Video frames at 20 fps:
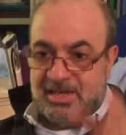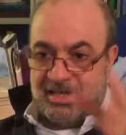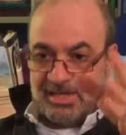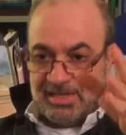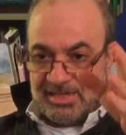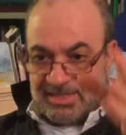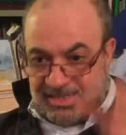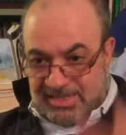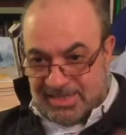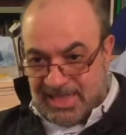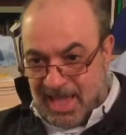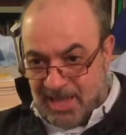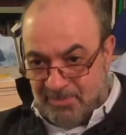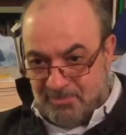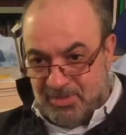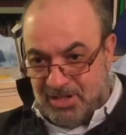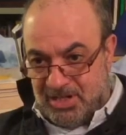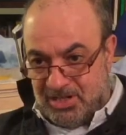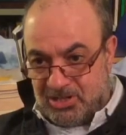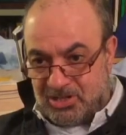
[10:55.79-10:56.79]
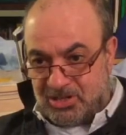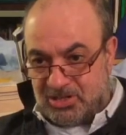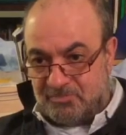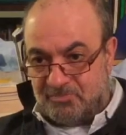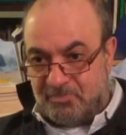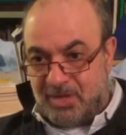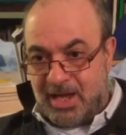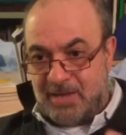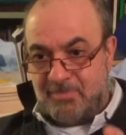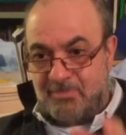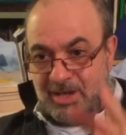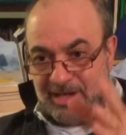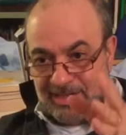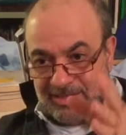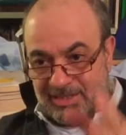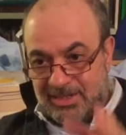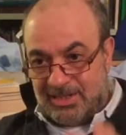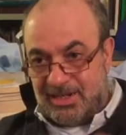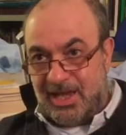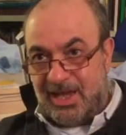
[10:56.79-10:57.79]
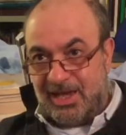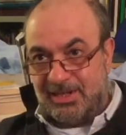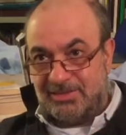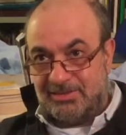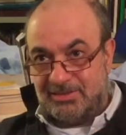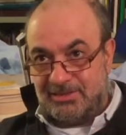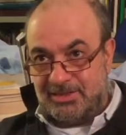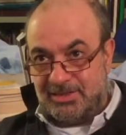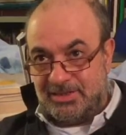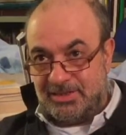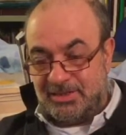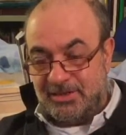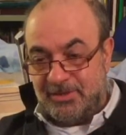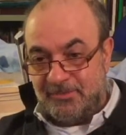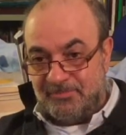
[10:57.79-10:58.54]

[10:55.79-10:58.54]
established by Martin Heidegger,